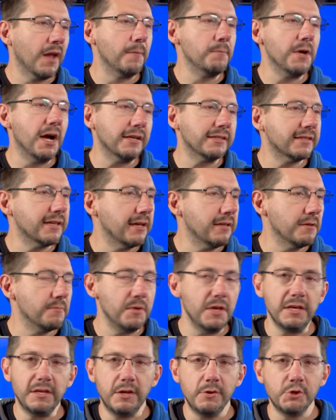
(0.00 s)
I'm not saying the
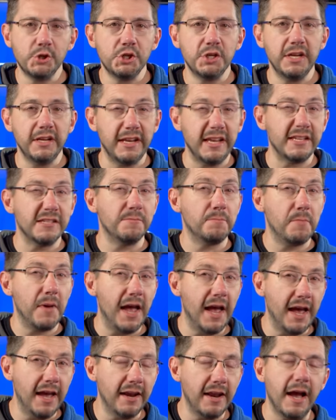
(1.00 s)
BQ sheet is
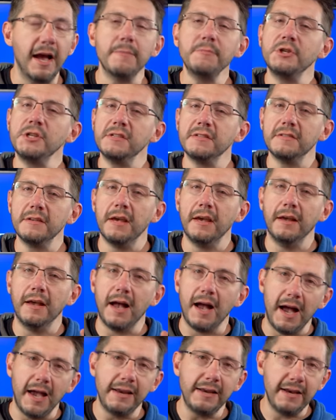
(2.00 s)
bad, I'm just saying
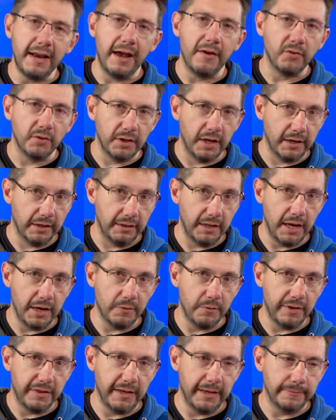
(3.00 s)
I didn't have a lot of
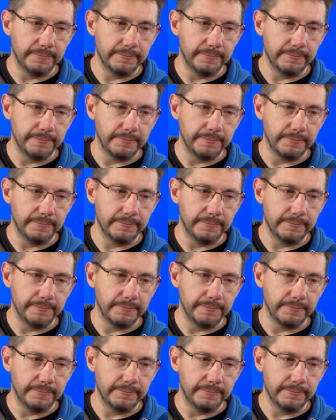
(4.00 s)
luck with